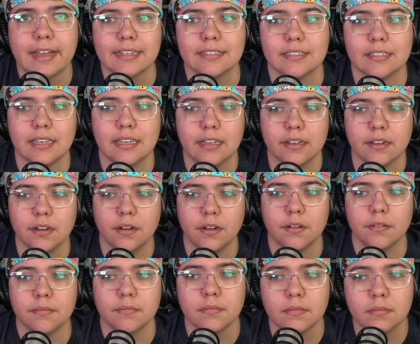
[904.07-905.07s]
here
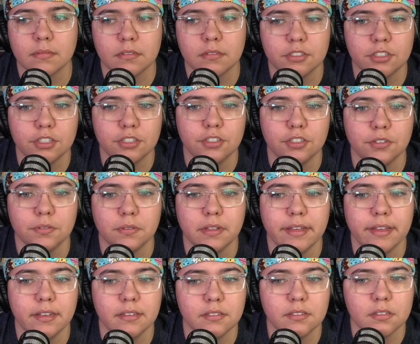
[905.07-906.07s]
to do
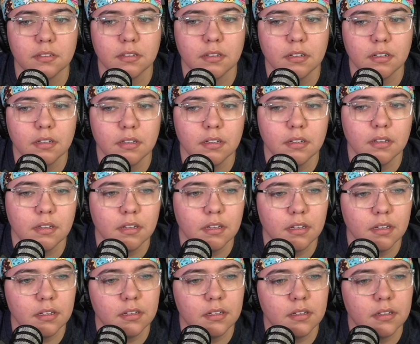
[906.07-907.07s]
this.
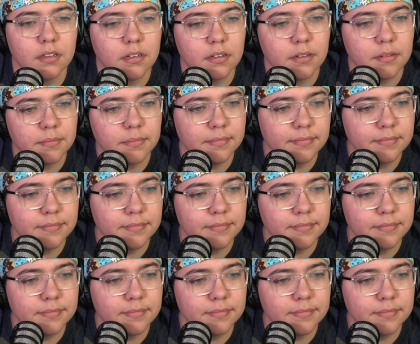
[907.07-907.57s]
Let's